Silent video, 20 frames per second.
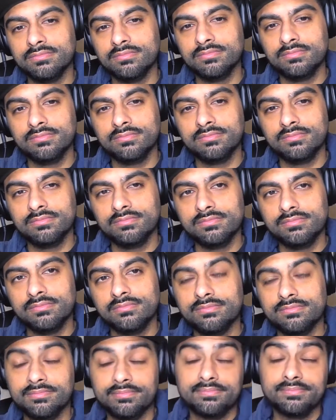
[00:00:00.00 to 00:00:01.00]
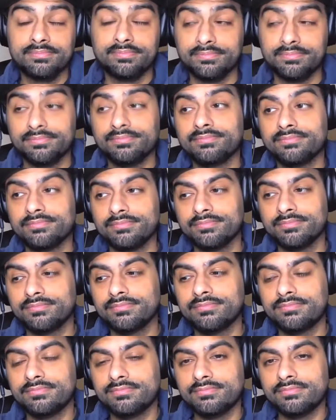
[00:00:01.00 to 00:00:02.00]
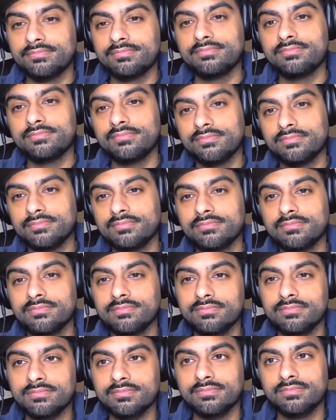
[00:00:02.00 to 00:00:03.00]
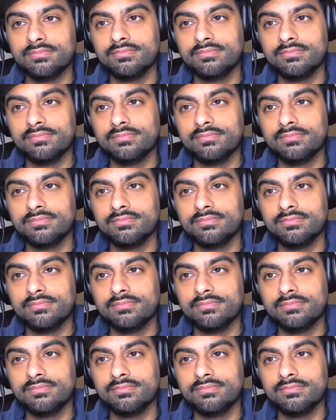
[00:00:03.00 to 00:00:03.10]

No words are spoken by the person on screen.